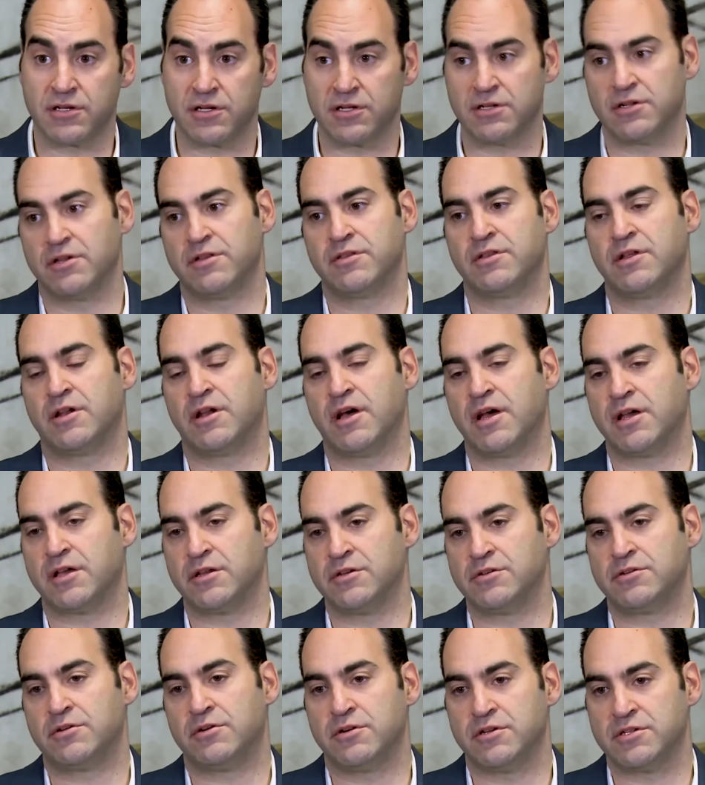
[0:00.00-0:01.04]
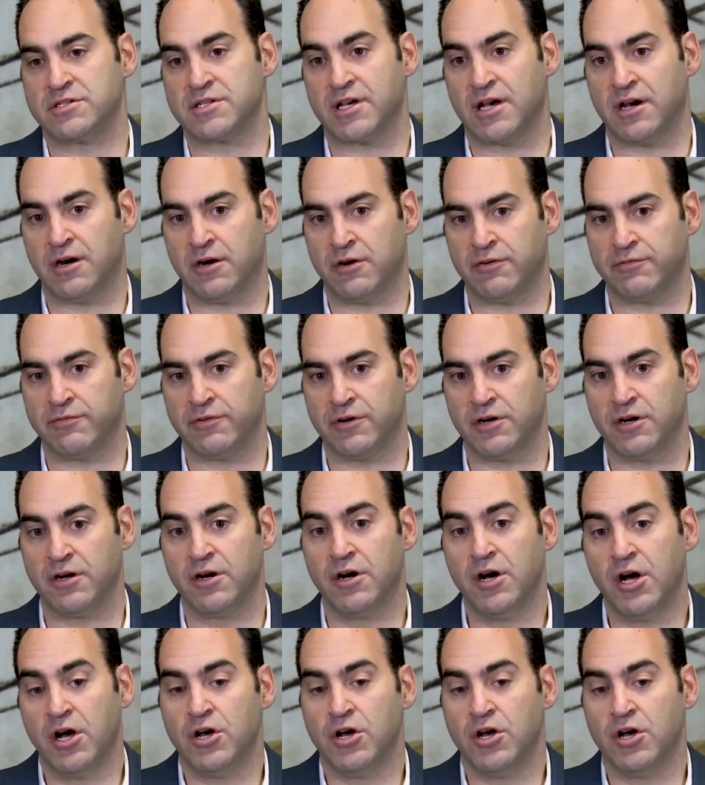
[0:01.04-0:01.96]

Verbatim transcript: it that I can turn into alpha?